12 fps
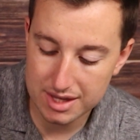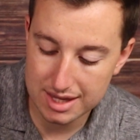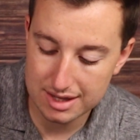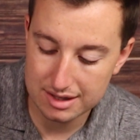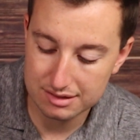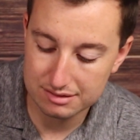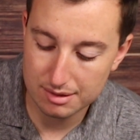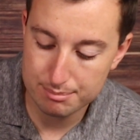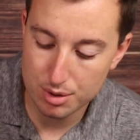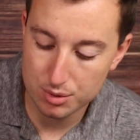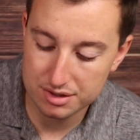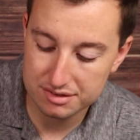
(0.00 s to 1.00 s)
is
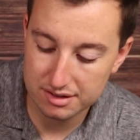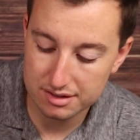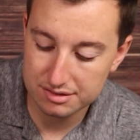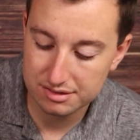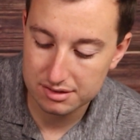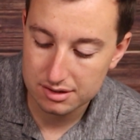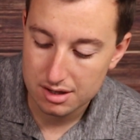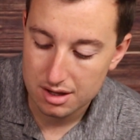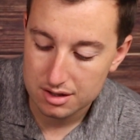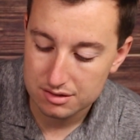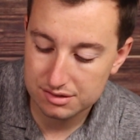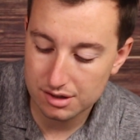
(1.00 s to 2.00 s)
bonuses.
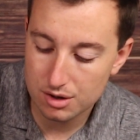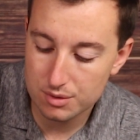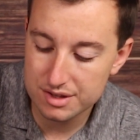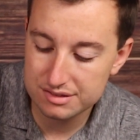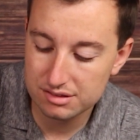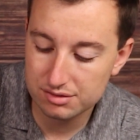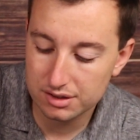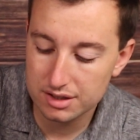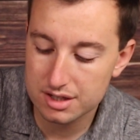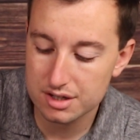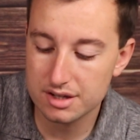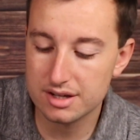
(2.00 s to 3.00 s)
So this is
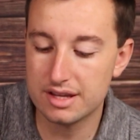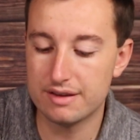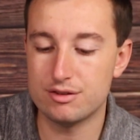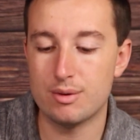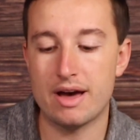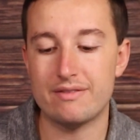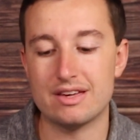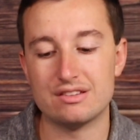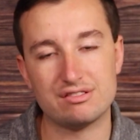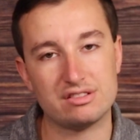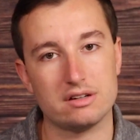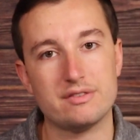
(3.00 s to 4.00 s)
really good if you have a
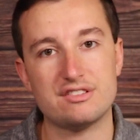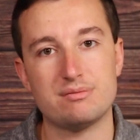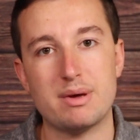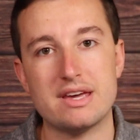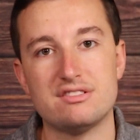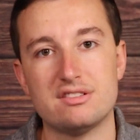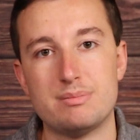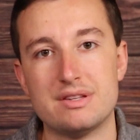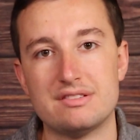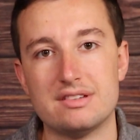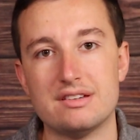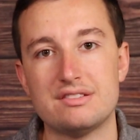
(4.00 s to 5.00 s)
service-based
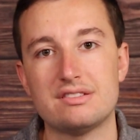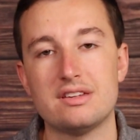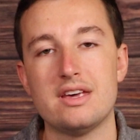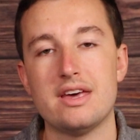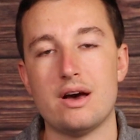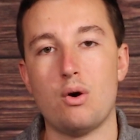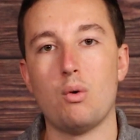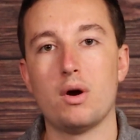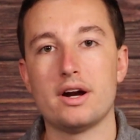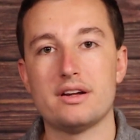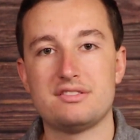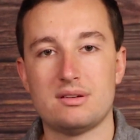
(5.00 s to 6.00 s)
business
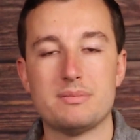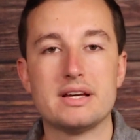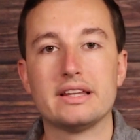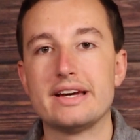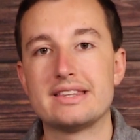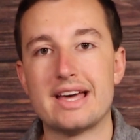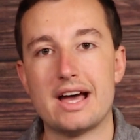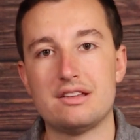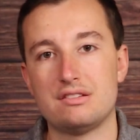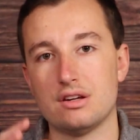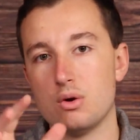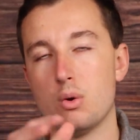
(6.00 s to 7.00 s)
or something like
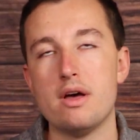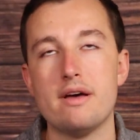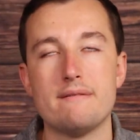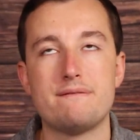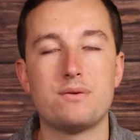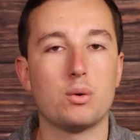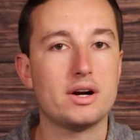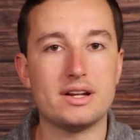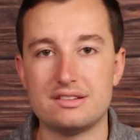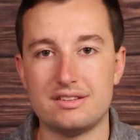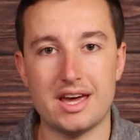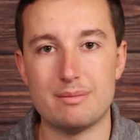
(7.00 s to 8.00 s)
that. So for an
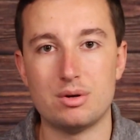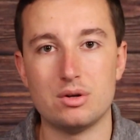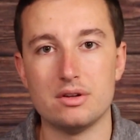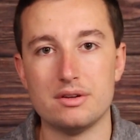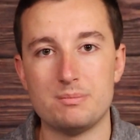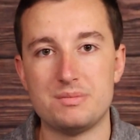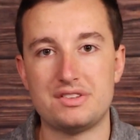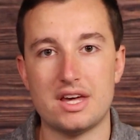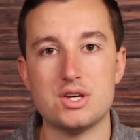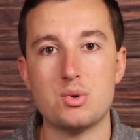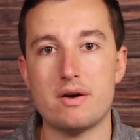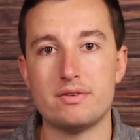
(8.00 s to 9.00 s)
example,
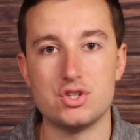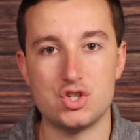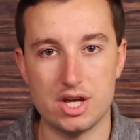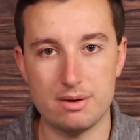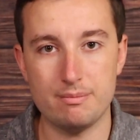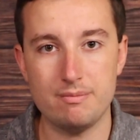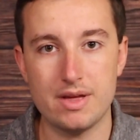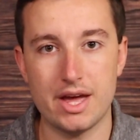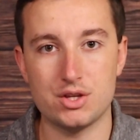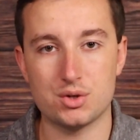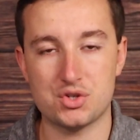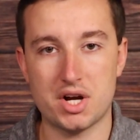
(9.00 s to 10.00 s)
say you have a gym
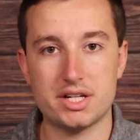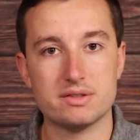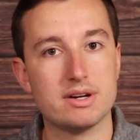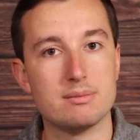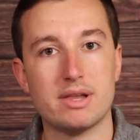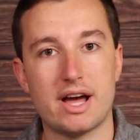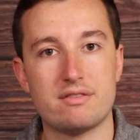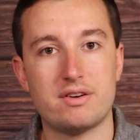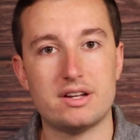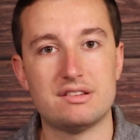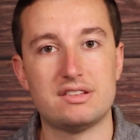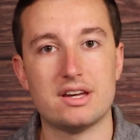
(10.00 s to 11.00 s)
and you're trying to run a Black
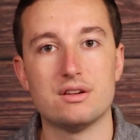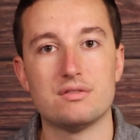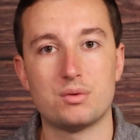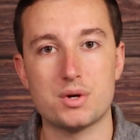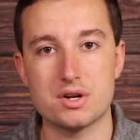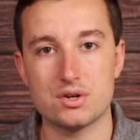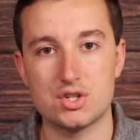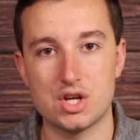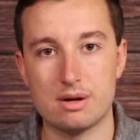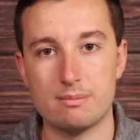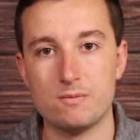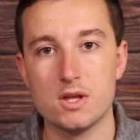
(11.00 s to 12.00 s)
Friday sale for your
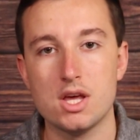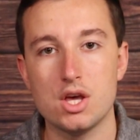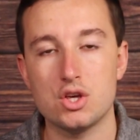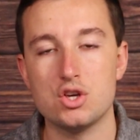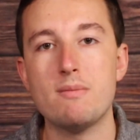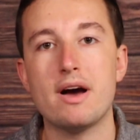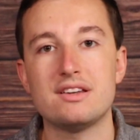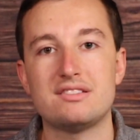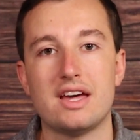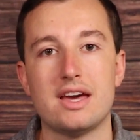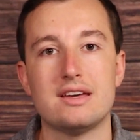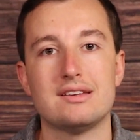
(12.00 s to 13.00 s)
gym. You might
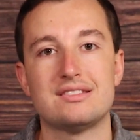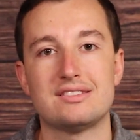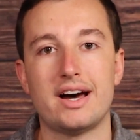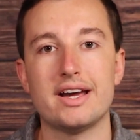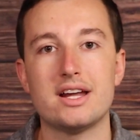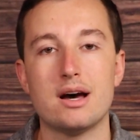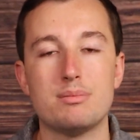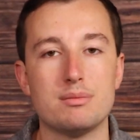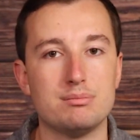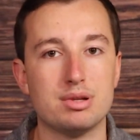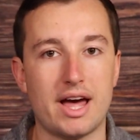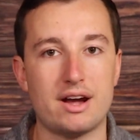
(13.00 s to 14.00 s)
say sign
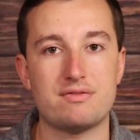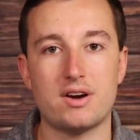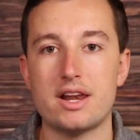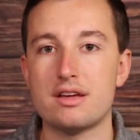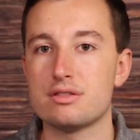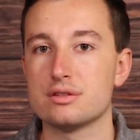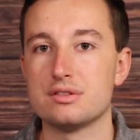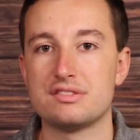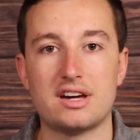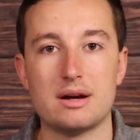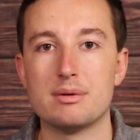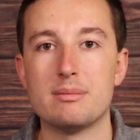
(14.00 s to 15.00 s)
up Black Friday through
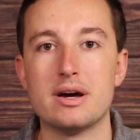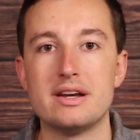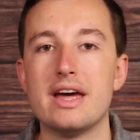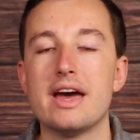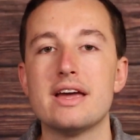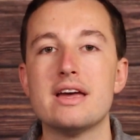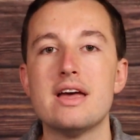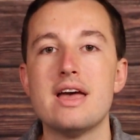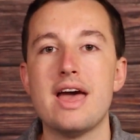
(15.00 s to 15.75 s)
Cyber Monday